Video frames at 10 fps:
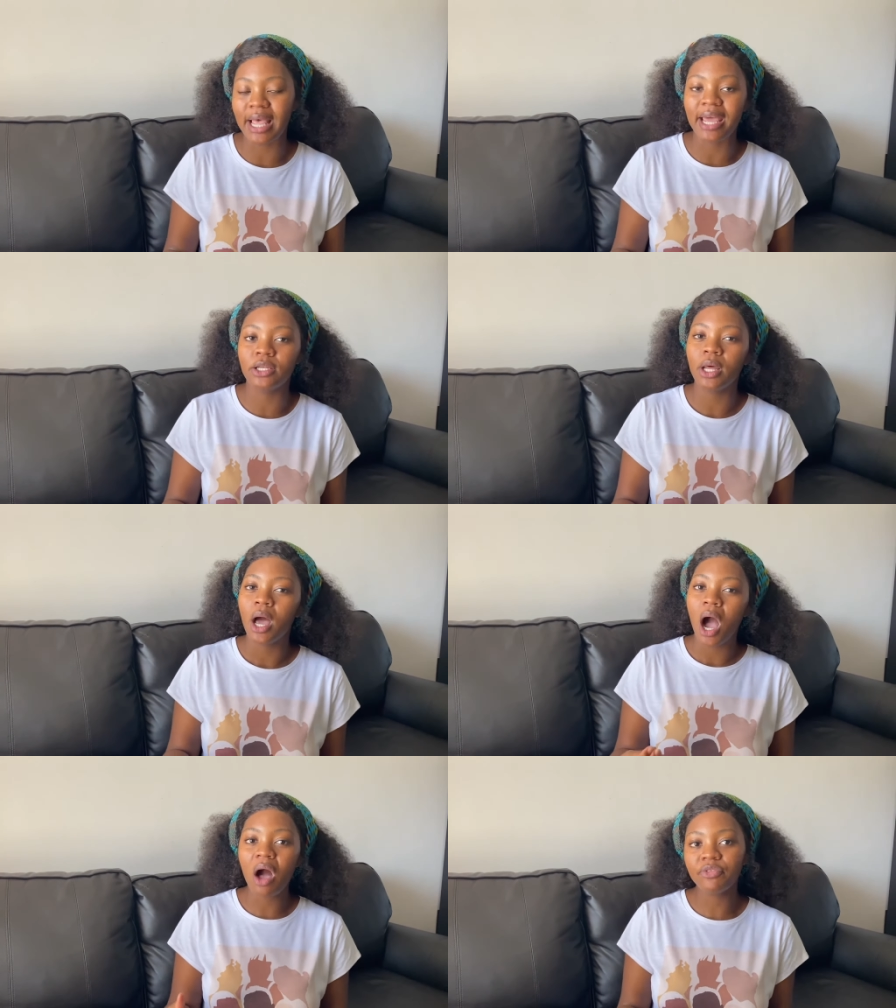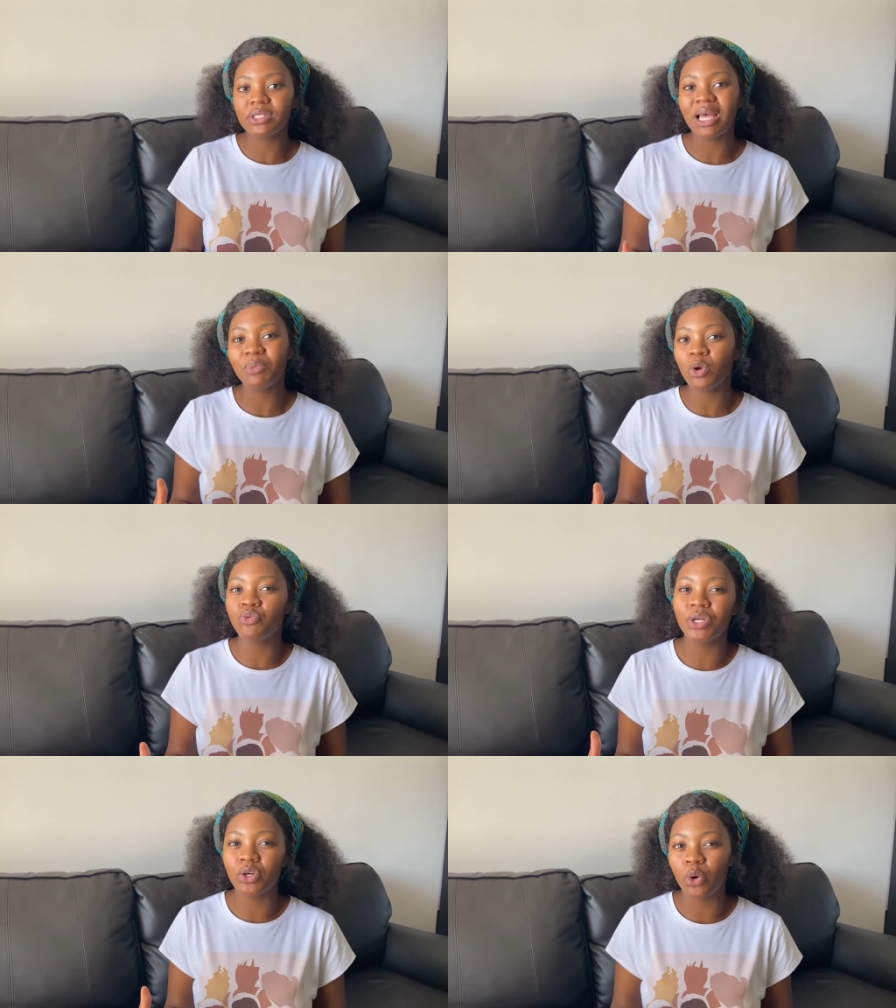and half the time you don't
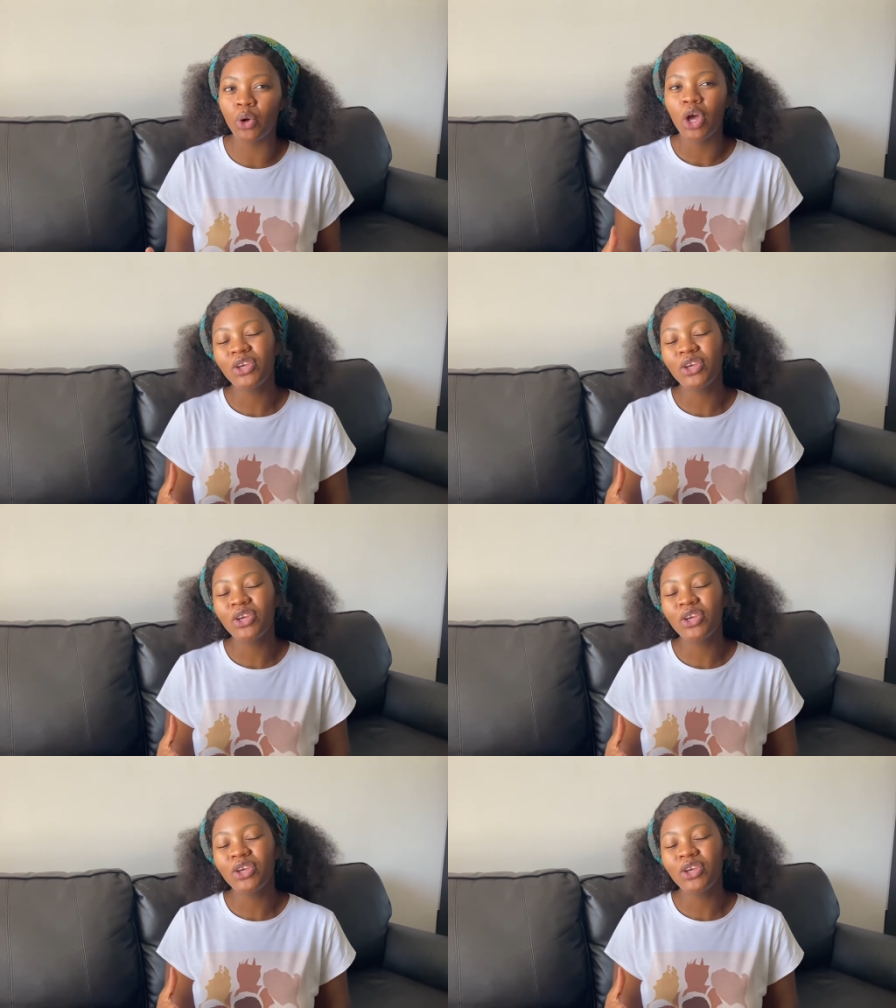really know.